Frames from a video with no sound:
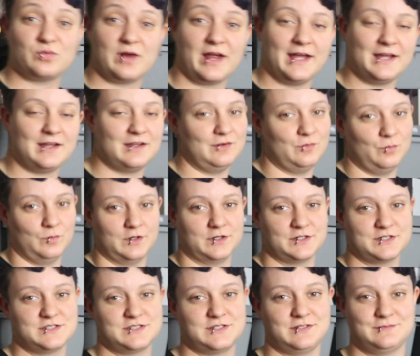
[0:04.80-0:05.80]
rack
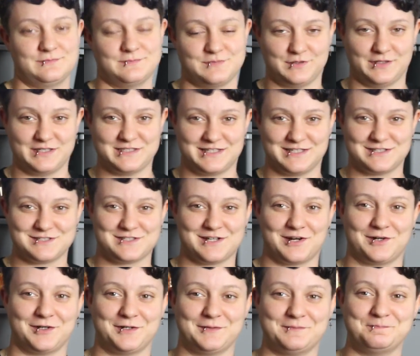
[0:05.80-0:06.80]
works. So let's get
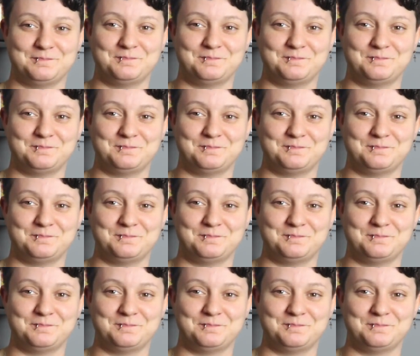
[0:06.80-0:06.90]
started.